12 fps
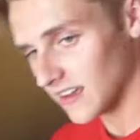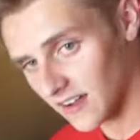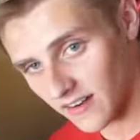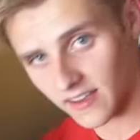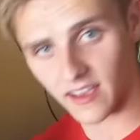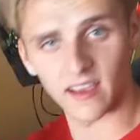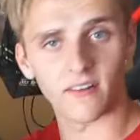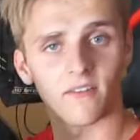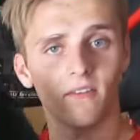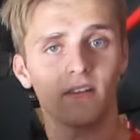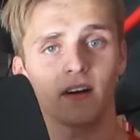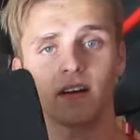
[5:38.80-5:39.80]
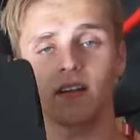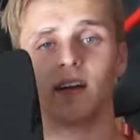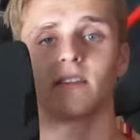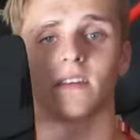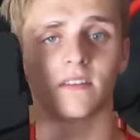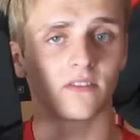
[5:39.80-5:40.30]
Okay, we're gonna
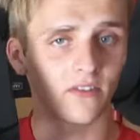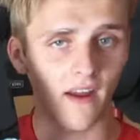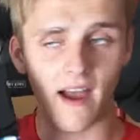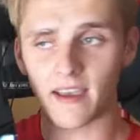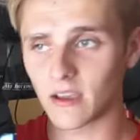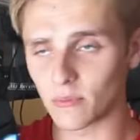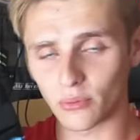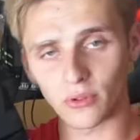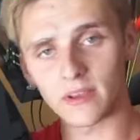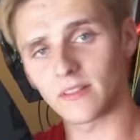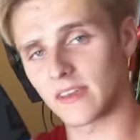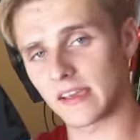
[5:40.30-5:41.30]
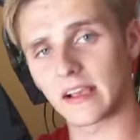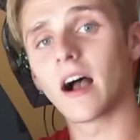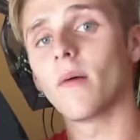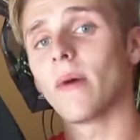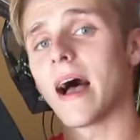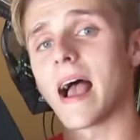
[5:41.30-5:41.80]
let this dry completely and
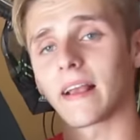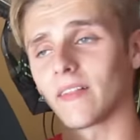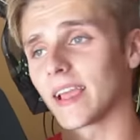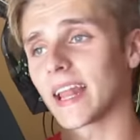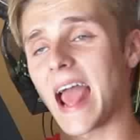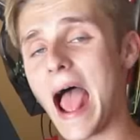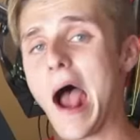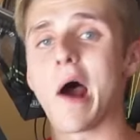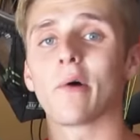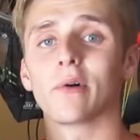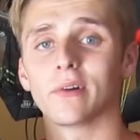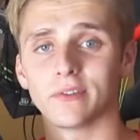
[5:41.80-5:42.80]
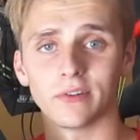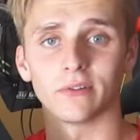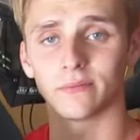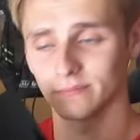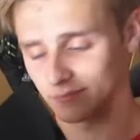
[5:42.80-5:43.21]
come back in like an hour or two.